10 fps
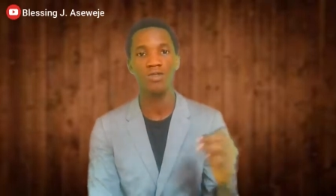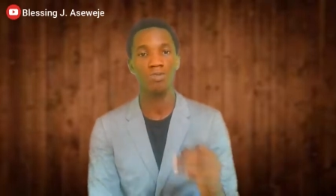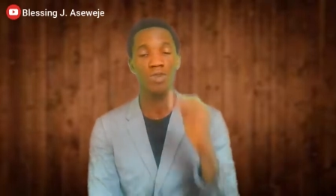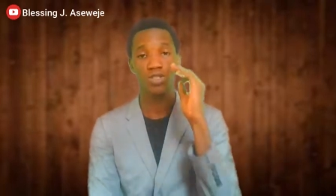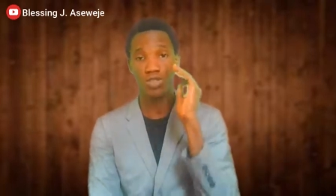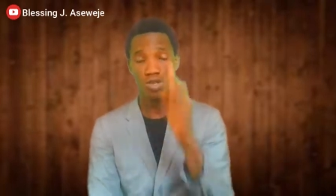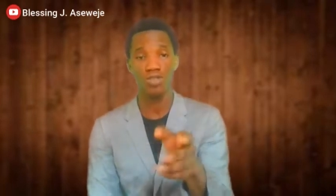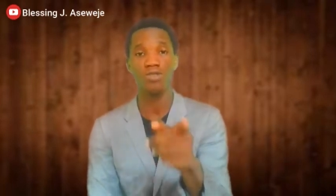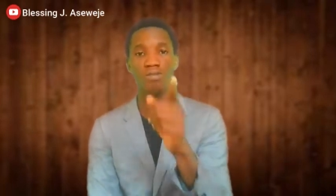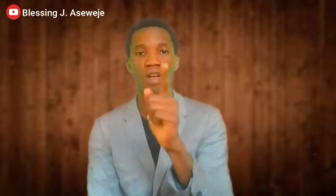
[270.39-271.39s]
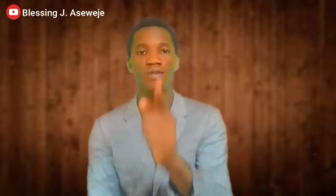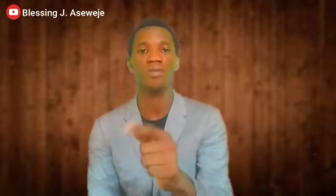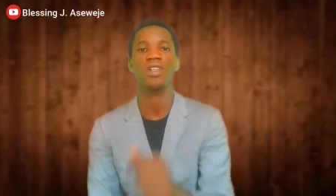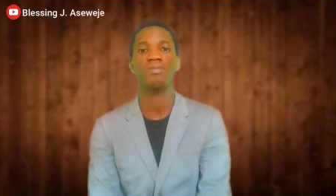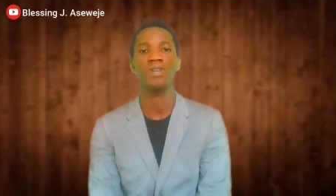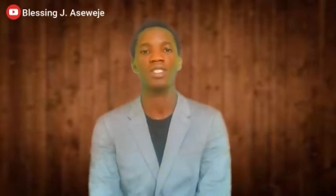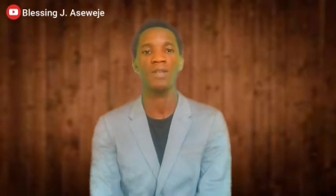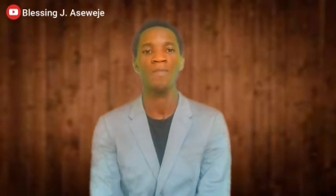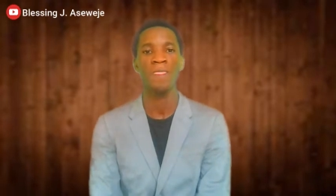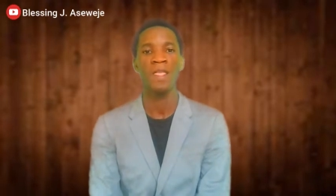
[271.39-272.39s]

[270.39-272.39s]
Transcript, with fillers: but just to buy from that person.